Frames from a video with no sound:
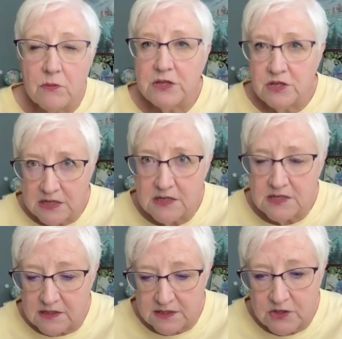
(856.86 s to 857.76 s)
when you
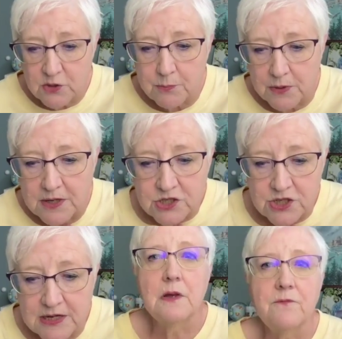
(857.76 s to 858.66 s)
need to clean your
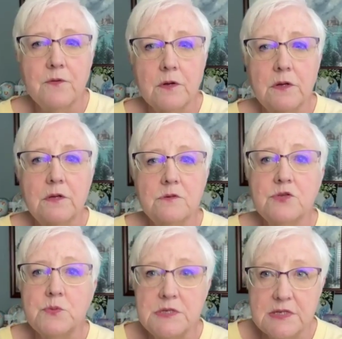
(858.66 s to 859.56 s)
brush. If you're going to
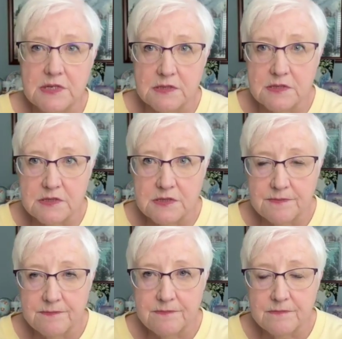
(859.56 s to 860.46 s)
use
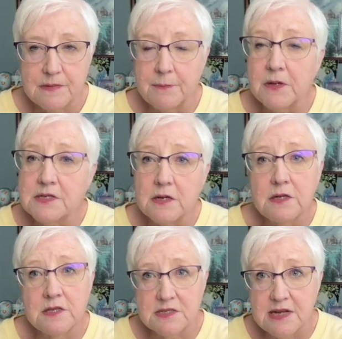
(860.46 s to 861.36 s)
Resist, I'm going to
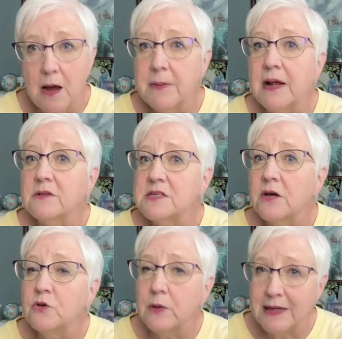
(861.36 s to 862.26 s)
tell you this now, but I'll
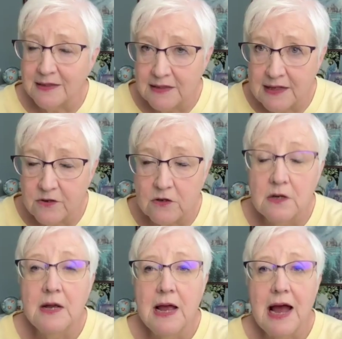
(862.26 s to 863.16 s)
tell you again
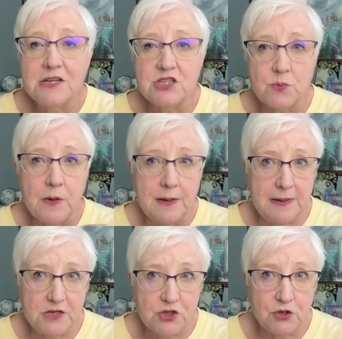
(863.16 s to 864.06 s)
later. I just want
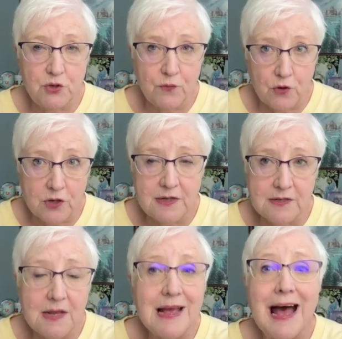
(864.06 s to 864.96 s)
to make sure you've heard
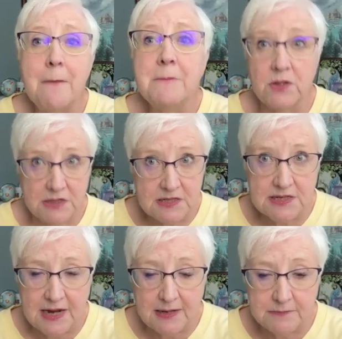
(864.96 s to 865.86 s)
it a
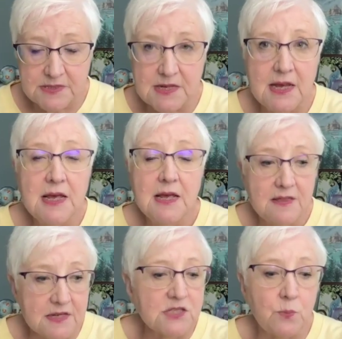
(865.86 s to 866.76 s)
million times.
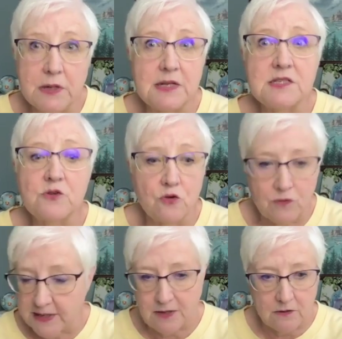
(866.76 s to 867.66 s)
This one is
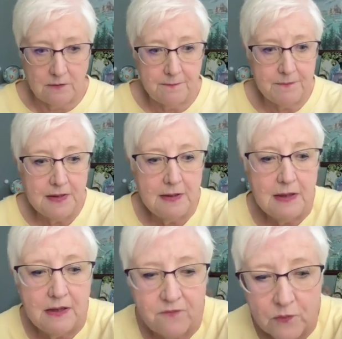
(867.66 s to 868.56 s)
critical.
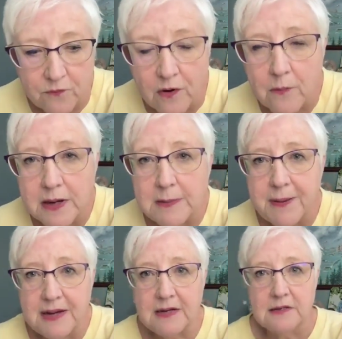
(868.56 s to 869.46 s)
If you've already
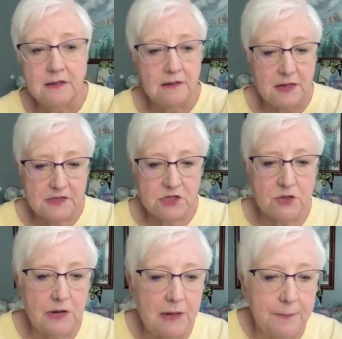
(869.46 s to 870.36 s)
painted
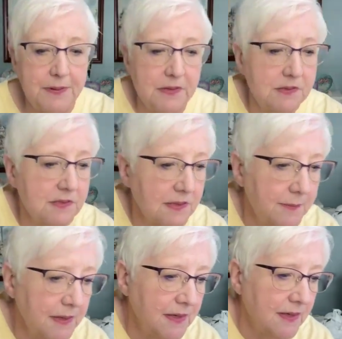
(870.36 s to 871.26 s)
luster on a piece,
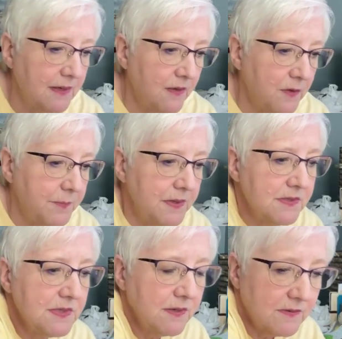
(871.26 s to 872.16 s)
and let me get another
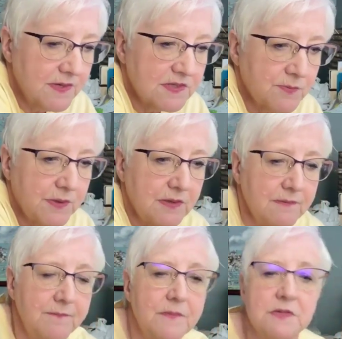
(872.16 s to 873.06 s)
piece here, this
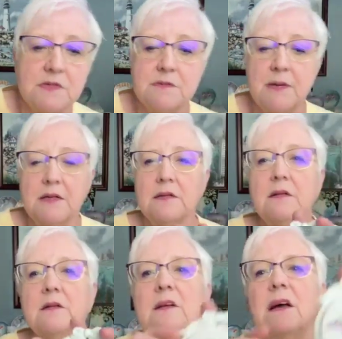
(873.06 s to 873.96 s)
one. This is my
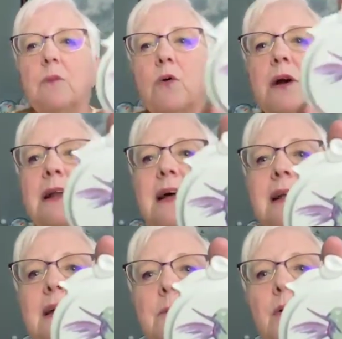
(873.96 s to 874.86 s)
little, I'm working
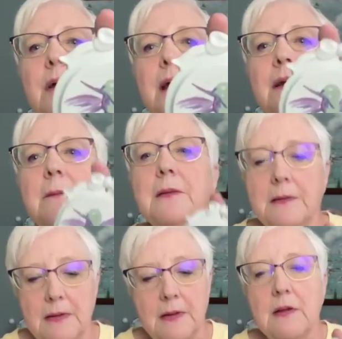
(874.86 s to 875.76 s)
on him, okay?
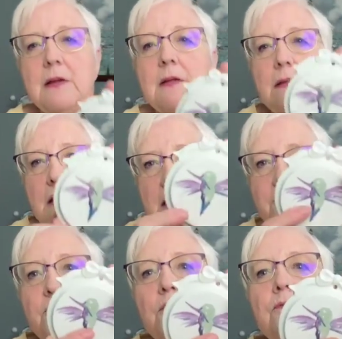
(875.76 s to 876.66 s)

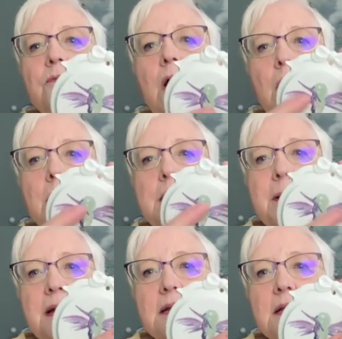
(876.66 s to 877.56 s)
If you've
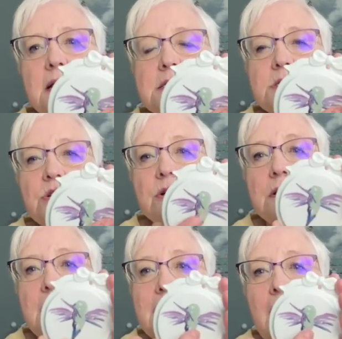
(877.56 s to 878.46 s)
already painted
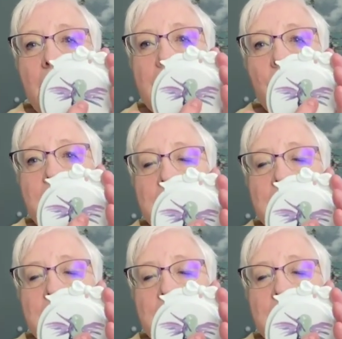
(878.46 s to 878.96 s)
luster, and now I